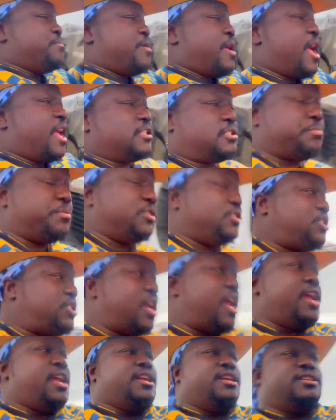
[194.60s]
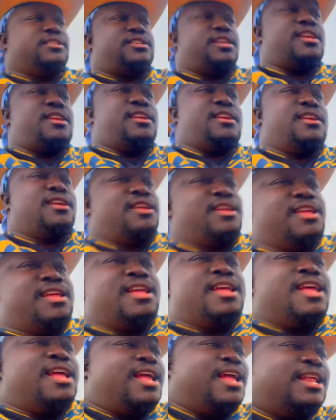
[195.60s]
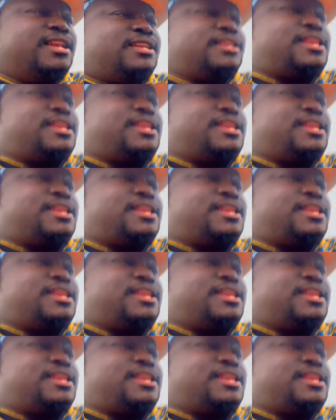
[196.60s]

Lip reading: has been changed. And